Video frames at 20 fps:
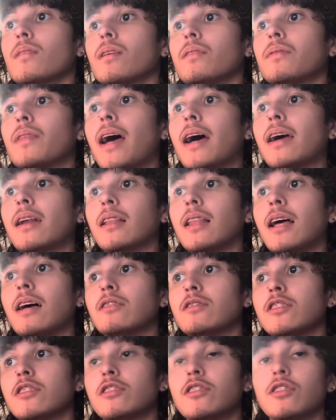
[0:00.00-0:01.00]
that
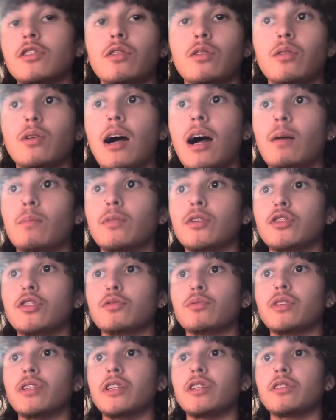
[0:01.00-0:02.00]
allows us to know how much
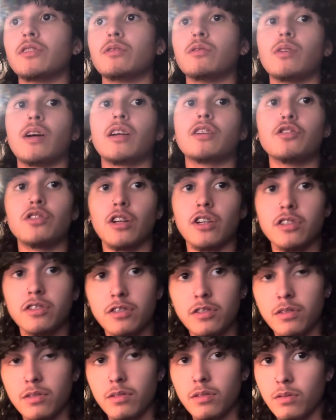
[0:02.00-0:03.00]
we need to
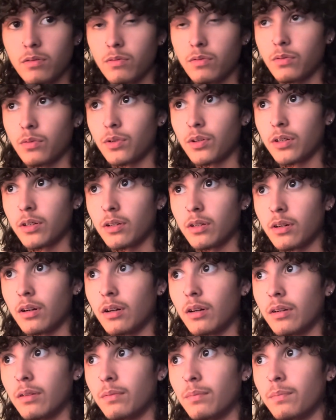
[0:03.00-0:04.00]
adjust for
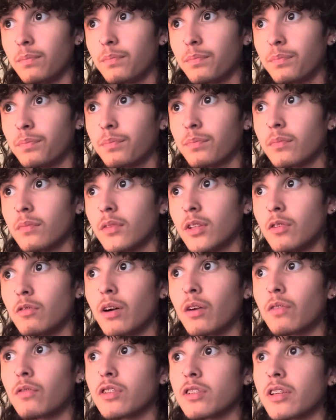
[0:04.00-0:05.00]
the
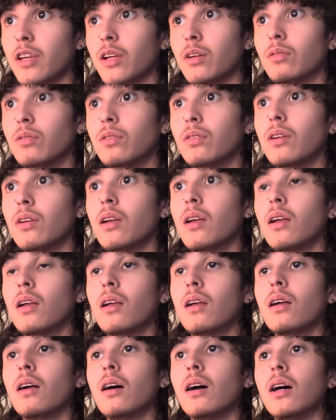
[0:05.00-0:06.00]
reference angle.
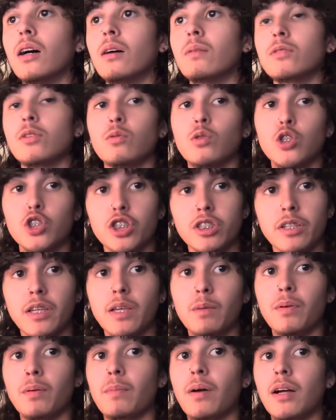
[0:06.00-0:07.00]
So we'll just
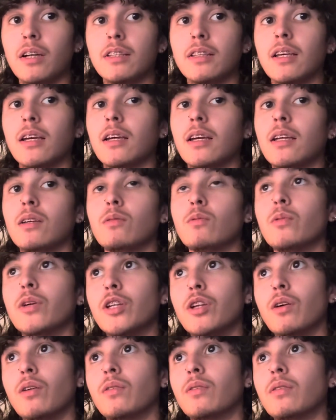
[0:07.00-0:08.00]
keep in mind that we
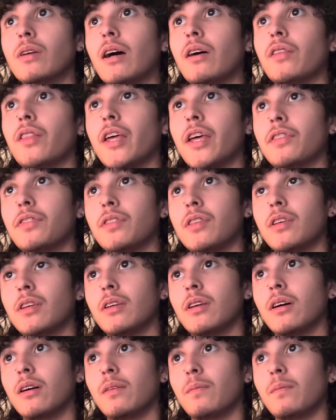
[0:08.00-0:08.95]
know now that the